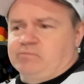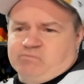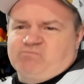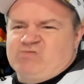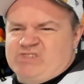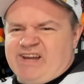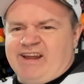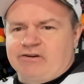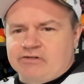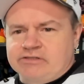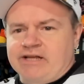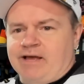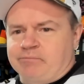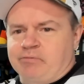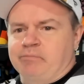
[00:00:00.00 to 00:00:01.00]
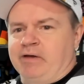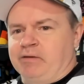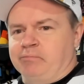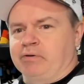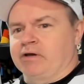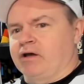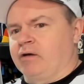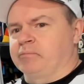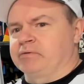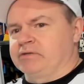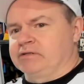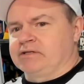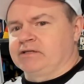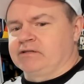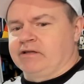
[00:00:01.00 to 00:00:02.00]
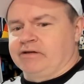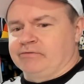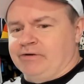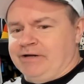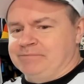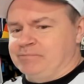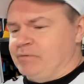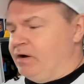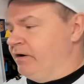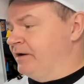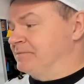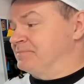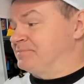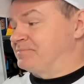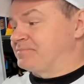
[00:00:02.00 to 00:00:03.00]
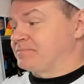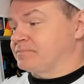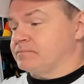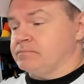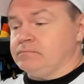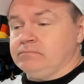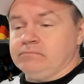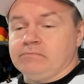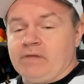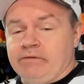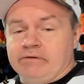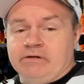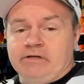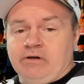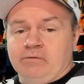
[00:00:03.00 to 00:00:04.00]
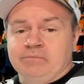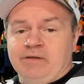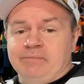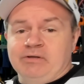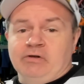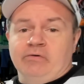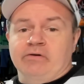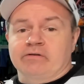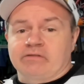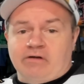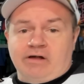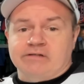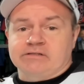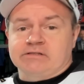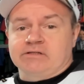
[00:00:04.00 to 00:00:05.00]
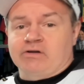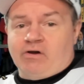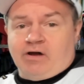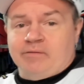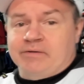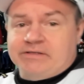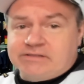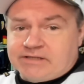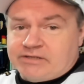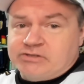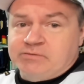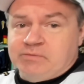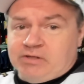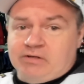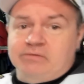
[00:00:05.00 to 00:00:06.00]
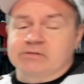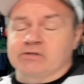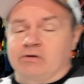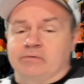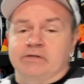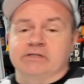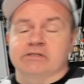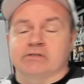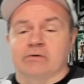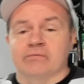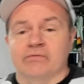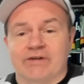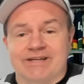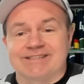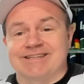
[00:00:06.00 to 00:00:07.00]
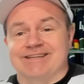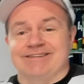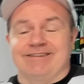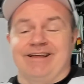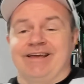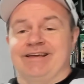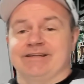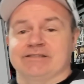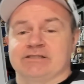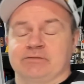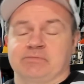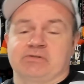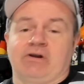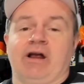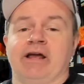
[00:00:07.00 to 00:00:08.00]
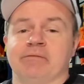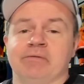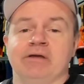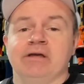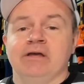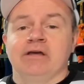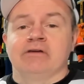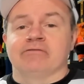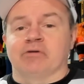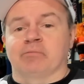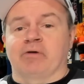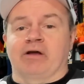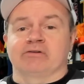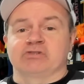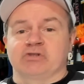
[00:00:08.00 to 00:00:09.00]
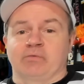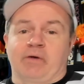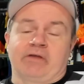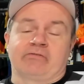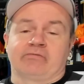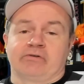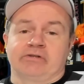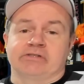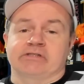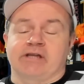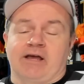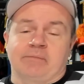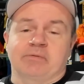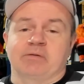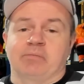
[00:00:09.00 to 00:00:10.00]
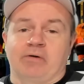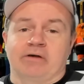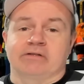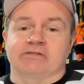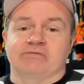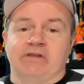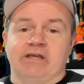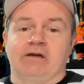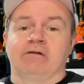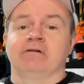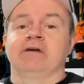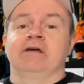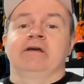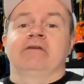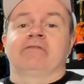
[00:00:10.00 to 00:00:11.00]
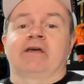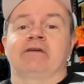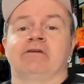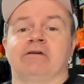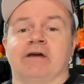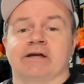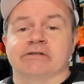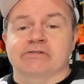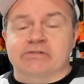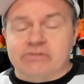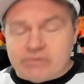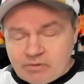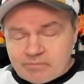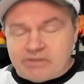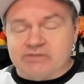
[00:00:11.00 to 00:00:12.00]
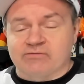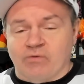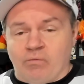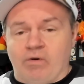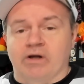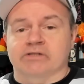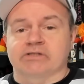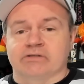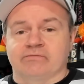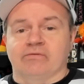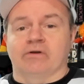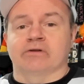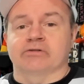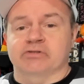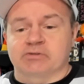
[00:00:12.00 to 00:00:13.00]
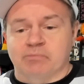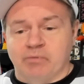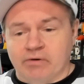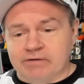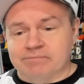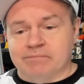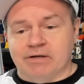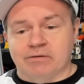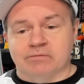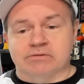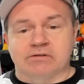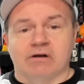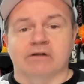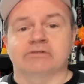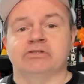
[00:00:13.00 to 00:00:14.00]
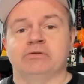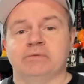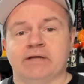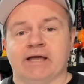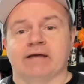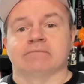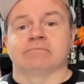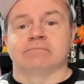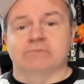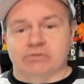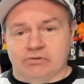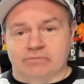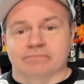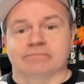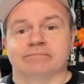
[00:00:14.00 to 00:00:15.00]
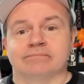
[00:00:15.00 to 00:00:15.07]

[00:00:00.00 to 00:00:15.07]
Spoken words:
Standard Tampa Bay pickup at the deadline, right? All right. There you go. Let me know your thoughts in the comment section below, as always. Don't forget to hit like and subscribe. If you're browsing your way through, you just happened upon this video. Thank you guys so much for watching, for all your support. I will talk to you again soon.